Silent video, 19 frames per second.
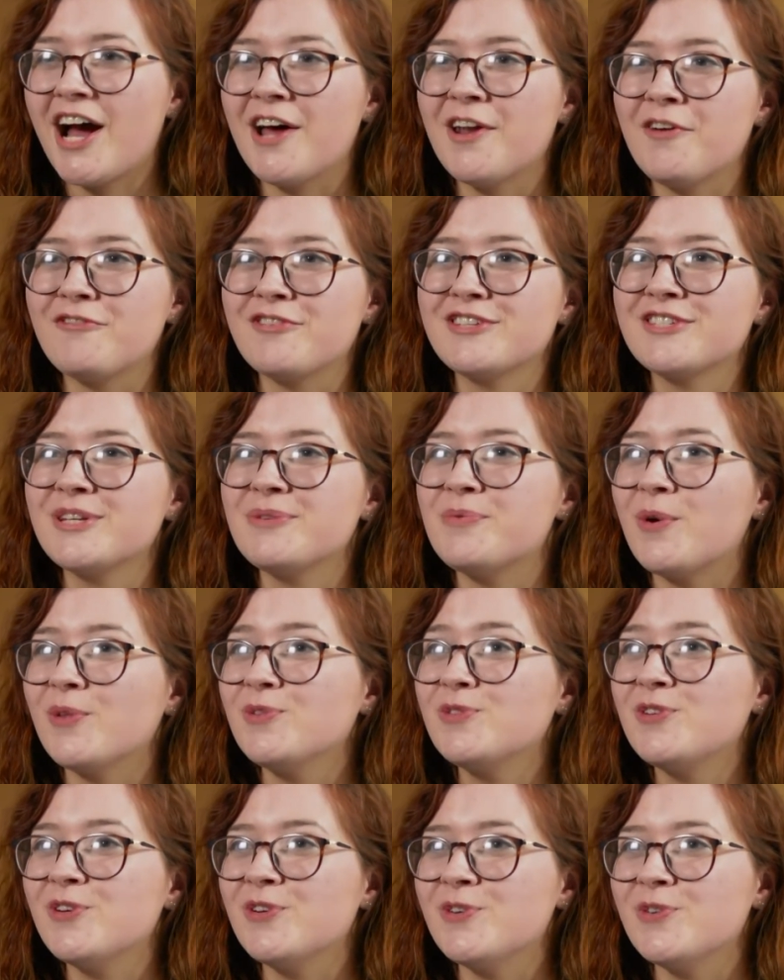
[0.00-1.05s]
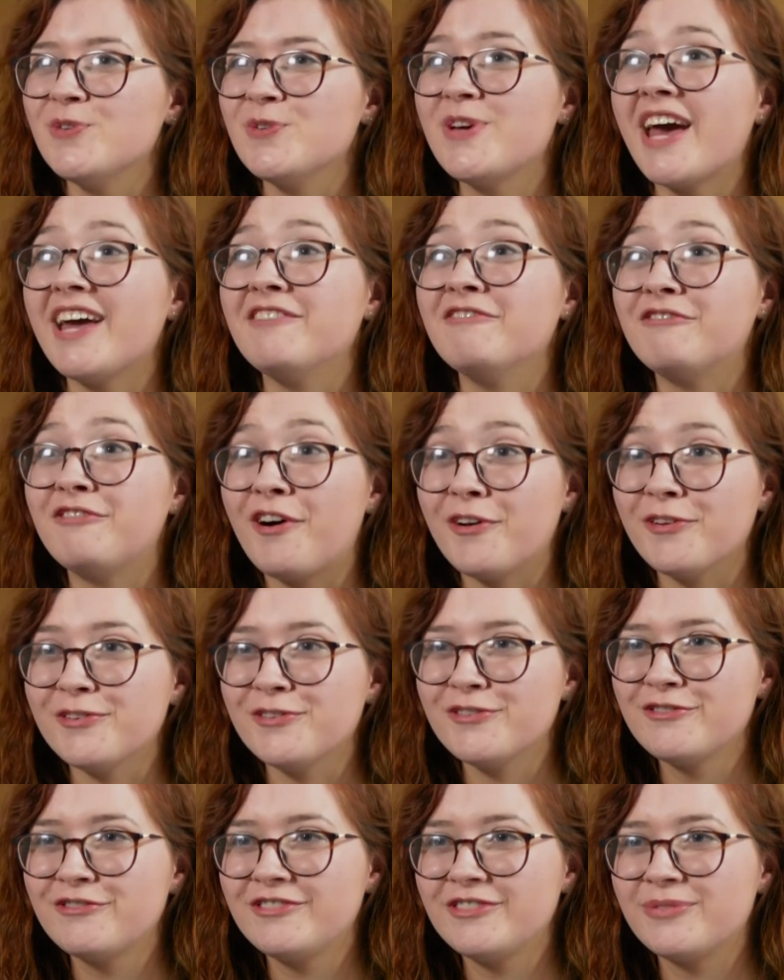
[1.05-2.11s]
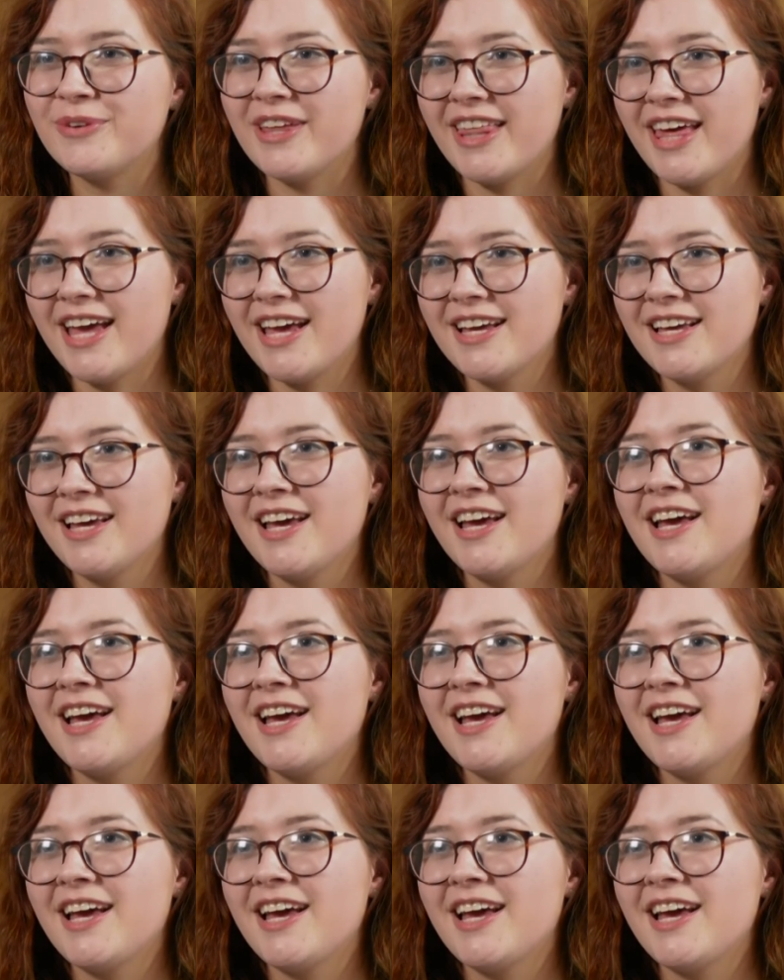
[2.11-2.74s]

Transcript: and obviously want to get involved with it.